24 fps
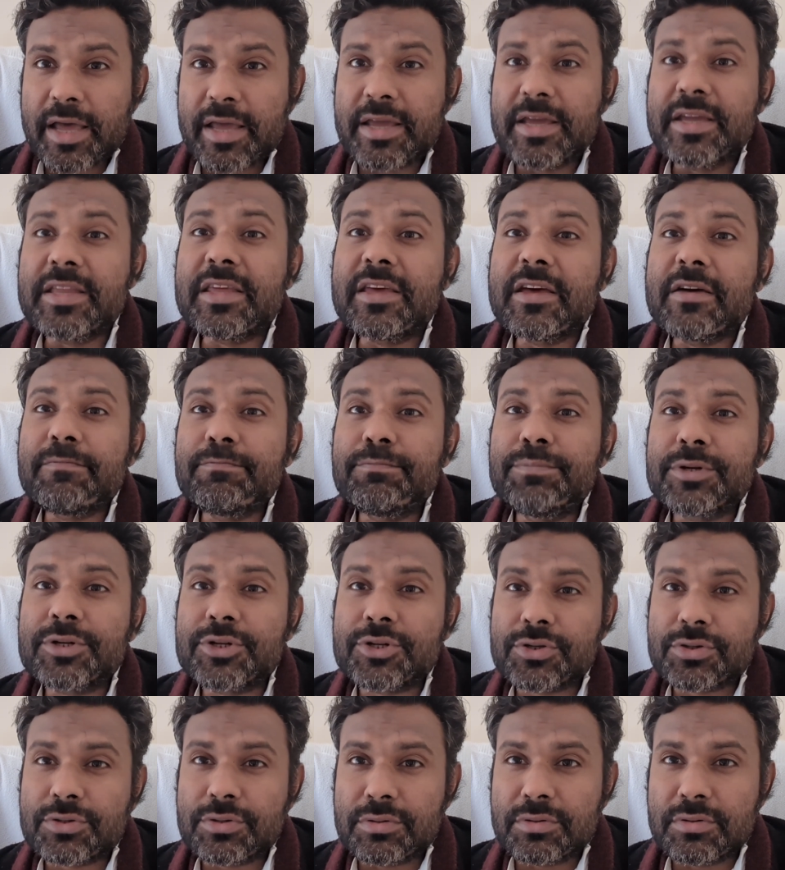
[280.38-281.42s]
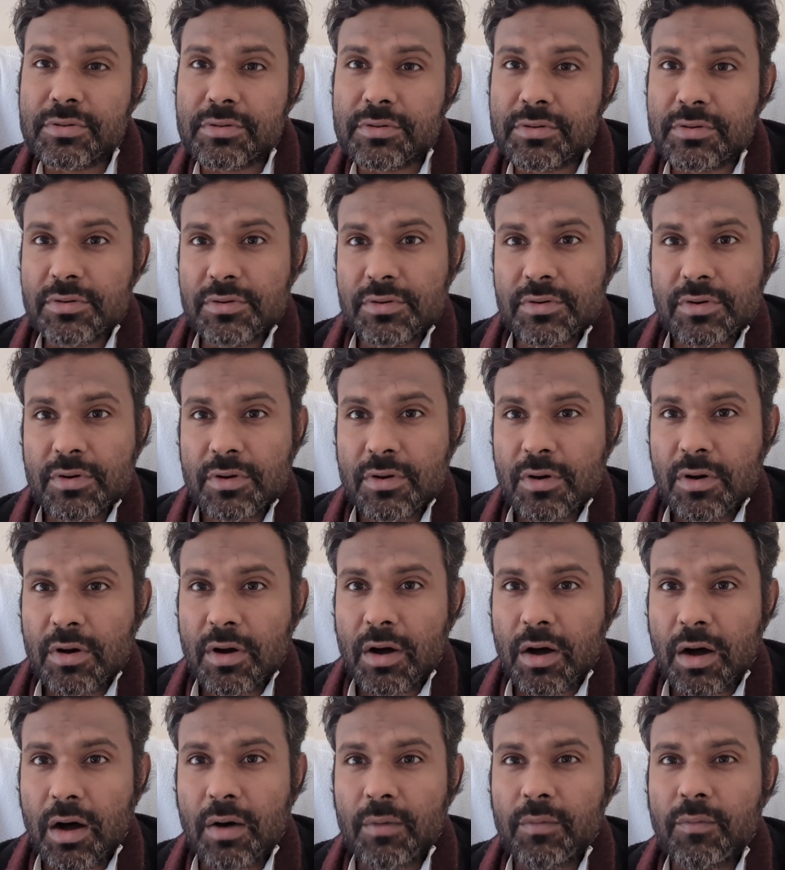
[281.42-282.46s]
inhibition
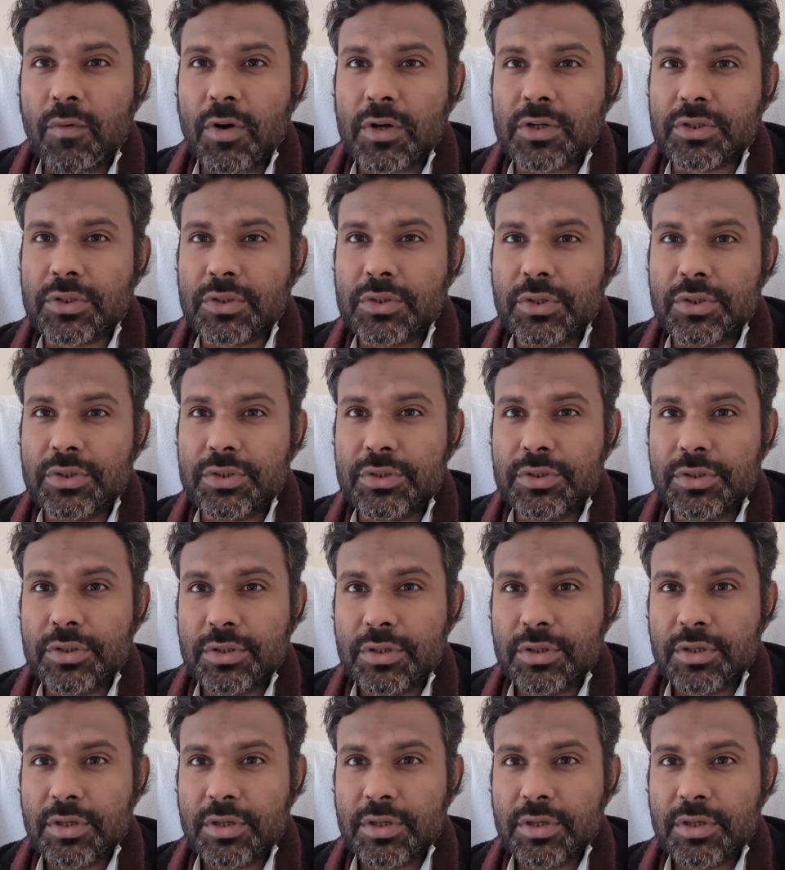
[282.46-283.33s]
of what could